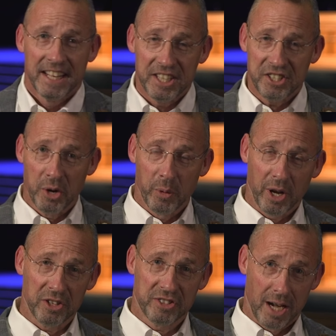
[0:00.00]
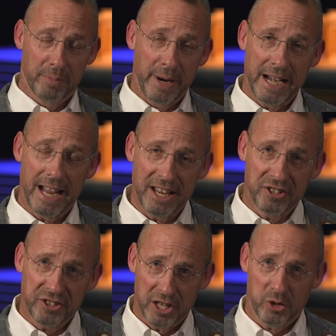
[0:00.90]
This year, we're going to celebrate a
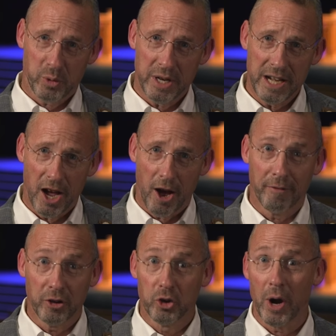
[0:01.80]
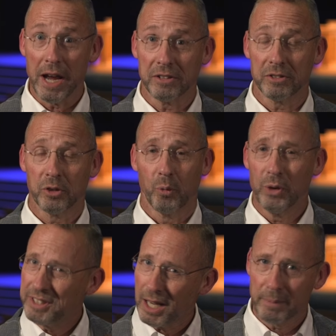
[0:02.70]
century of grace.
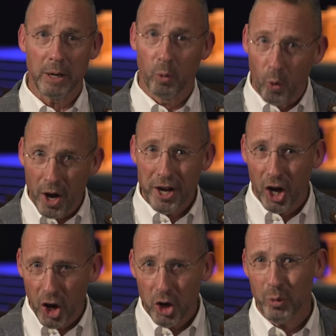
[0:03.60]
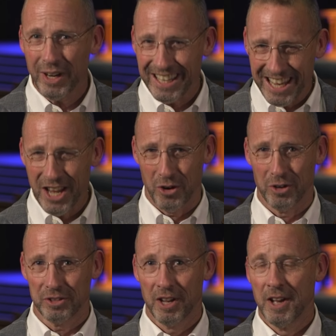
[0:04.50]
We celebrate 100
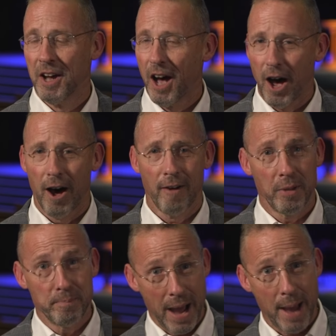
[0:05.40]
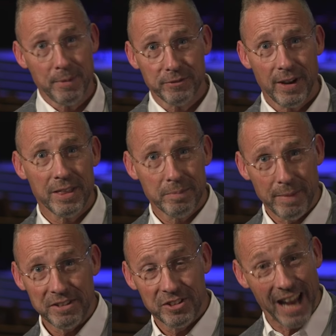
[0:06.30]
years of the Baptist faith and
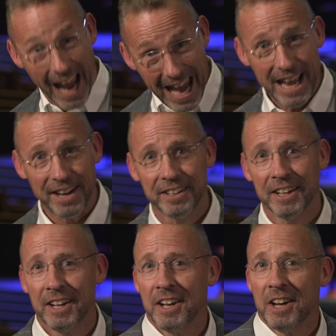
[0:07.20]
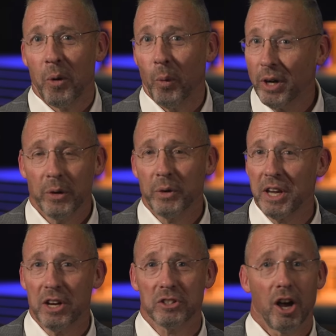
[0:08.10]
message and 100
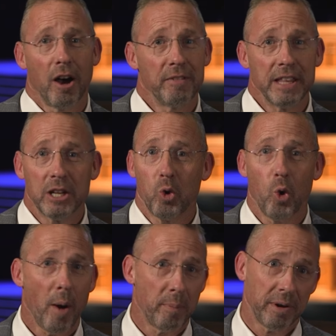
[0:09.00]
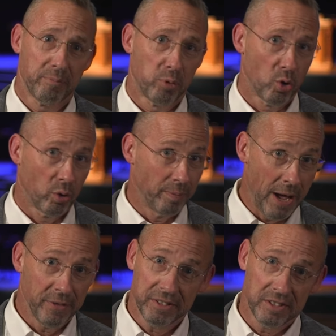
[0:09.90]
years of the cooperative program.
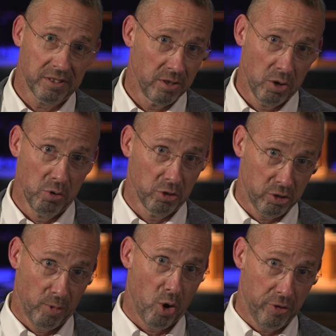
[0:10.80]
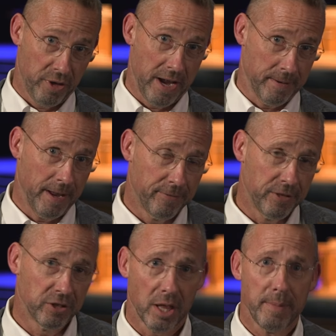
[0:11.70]
Now, this is no small thing. If
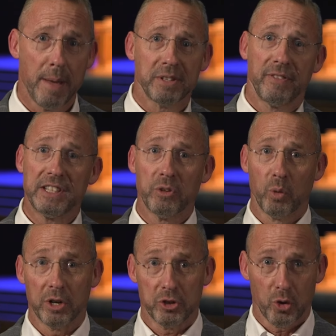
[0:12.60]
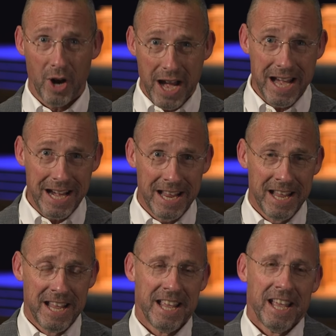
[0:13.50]
the Southern Baptist Convention were a train,
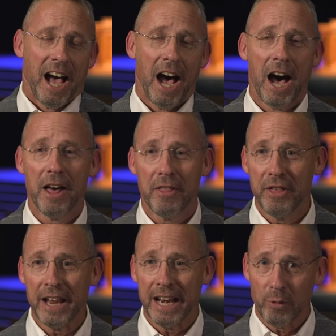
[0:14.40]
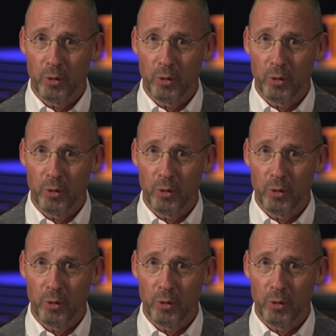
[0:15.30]
then it